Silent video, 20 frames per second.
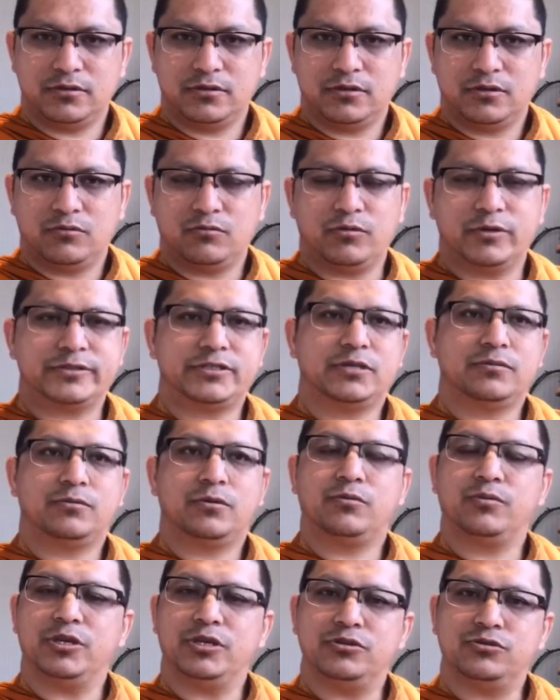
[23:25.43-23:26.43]

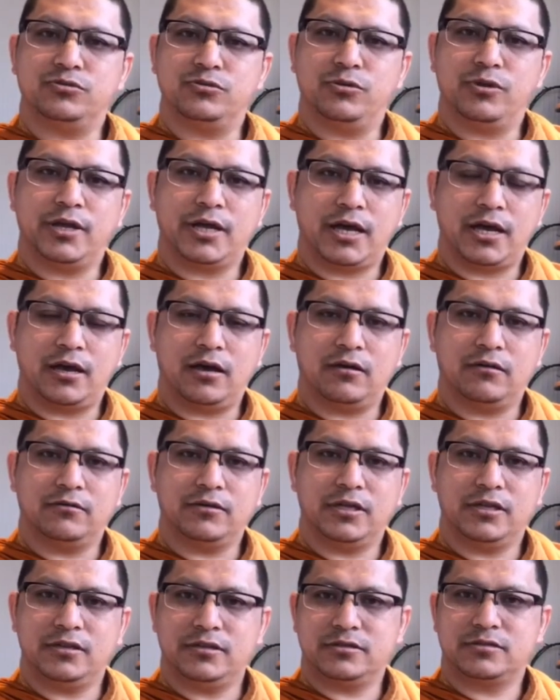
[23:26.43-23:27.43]
Whatever we do now
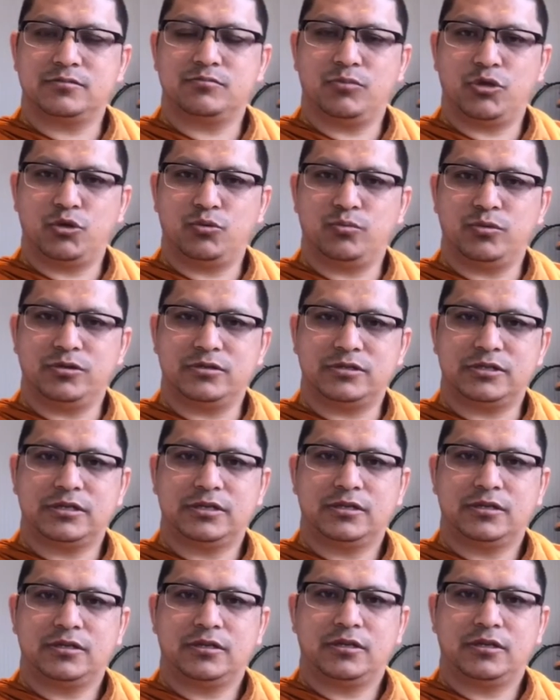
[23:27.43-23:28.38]
in this moment,